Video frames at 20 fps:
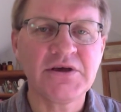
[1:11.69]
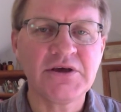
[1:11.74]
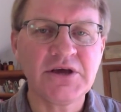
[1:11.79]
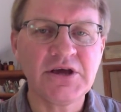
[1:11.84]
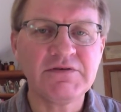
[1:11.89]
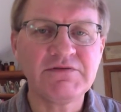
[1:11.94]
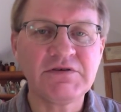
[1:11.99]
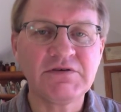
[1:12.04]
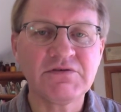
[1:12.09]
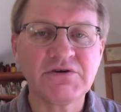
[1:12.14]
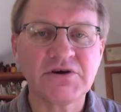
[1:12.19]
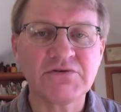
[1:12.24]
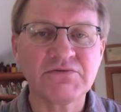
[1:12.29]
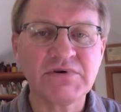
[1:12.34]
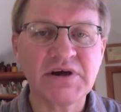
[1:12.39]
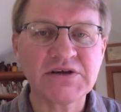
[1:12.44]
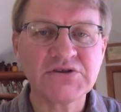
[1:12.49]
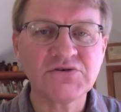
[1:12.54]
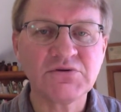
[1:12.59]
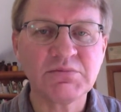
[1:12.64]
If you've got
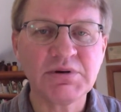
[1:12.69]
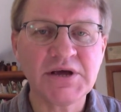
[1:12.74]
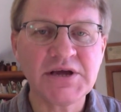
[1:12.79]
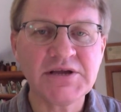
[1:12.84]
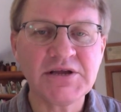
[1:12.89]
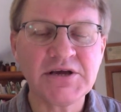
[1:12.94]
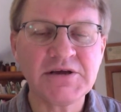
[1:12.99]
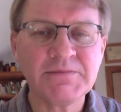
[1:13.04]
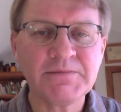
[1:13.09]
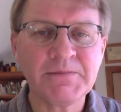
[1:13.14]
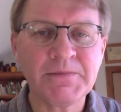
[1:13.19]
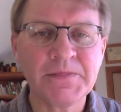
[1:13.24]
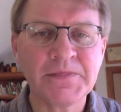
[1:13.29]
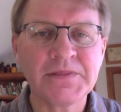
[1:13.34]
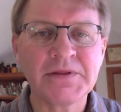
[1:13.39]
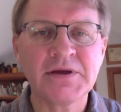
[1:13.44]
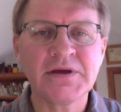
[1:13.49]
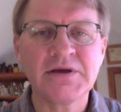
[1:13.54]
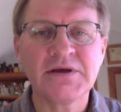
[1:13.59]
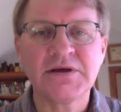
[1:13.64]
rectal bleeding,
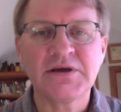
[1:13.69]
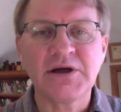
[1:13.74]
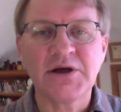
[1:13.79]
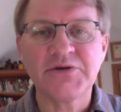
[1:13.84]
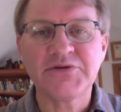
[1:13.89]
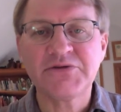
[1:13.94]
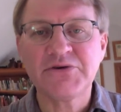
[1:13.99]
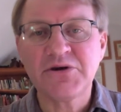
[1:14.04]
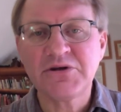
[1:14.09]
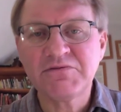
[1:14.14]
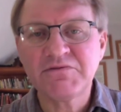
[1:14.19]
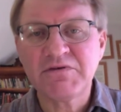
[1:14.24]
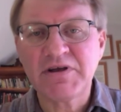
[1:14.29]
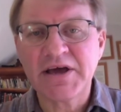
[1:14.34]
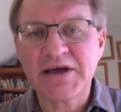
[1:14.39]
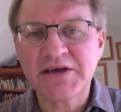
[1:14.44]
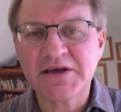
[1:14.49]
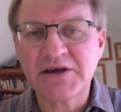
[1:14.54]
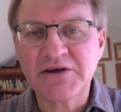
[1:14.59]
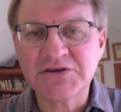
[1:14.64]
a third
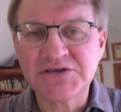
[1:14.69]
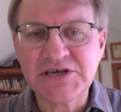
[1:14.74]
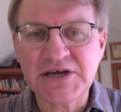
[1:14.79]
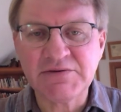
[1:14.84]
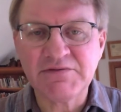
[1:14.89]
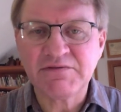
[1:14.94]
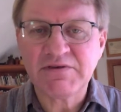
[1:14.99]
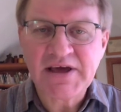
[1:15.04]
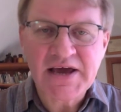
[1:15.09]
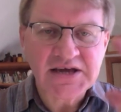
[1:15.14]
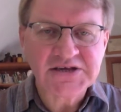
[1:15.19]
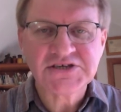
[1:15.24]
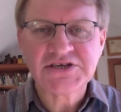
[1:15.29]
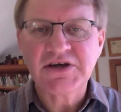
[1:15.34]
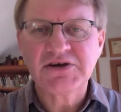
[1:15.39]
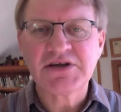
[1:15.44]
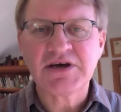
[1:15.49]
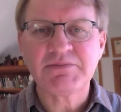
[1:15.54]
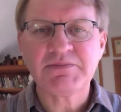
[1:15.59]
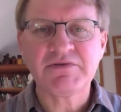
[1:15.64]
flag goes up. Flags
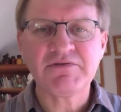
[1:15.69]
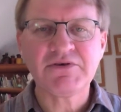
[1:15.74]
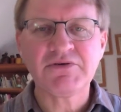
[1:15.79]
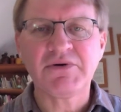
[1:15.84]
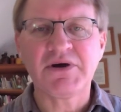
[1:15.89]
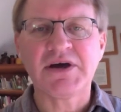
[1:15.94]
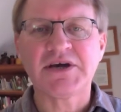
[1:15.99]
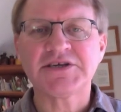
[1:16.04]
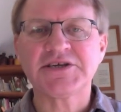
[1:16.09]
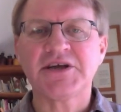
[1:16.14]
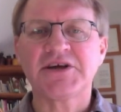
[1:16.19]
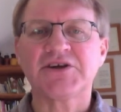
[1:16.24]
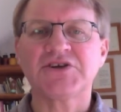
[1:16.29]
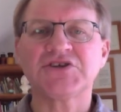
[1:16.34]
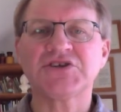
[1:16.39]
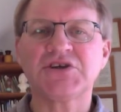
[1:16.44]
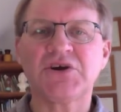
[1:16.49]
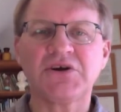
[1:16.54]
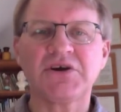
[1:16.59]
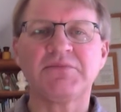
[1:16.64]
going up everywhere. It's like a
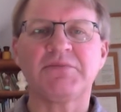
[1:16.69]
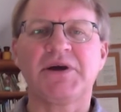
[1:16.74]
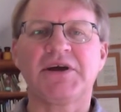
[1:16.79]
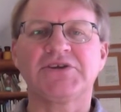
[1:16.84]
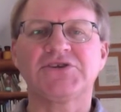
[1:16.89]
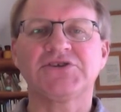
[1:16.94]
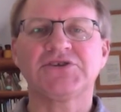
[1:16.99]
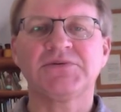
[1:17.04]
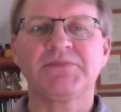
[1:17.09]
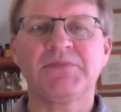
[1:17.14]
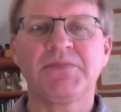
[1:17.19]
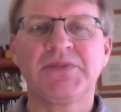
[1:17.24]
soccer match.